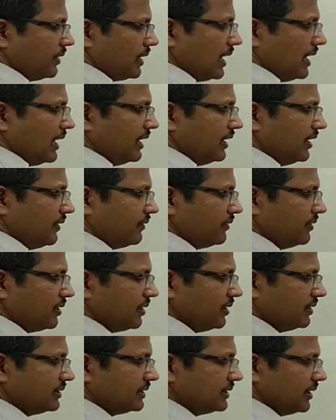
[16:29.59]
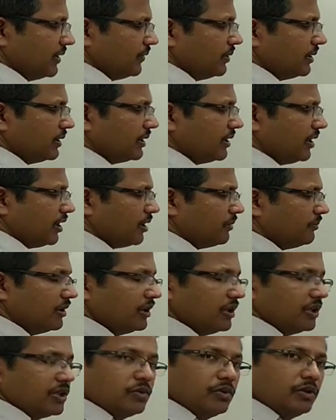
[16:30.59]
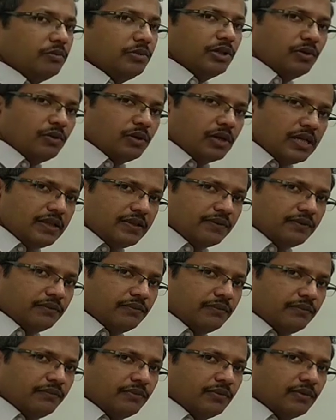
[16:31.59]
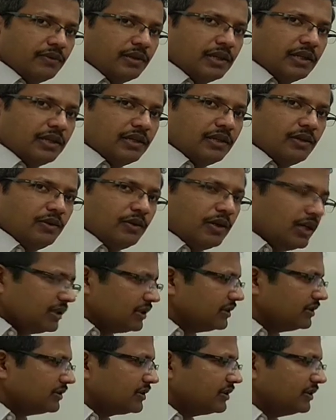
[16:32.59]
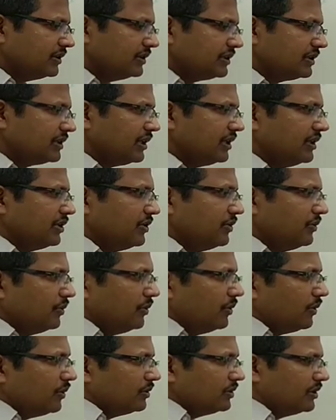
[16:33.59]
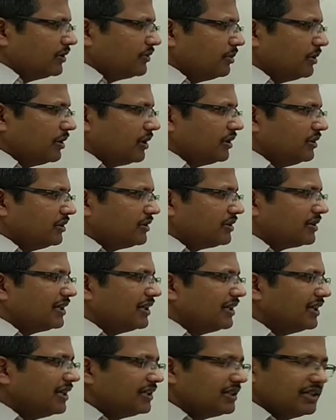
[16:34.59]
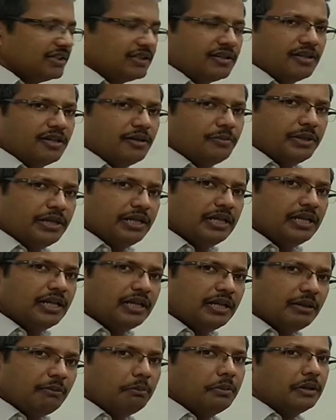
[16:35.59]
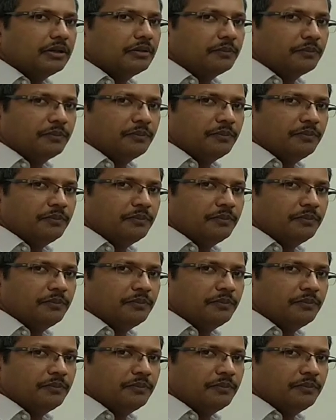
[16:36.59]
And if there are 7 carbon, it will be known as, you can just tell it, you know this particular tri, tetra, penta number.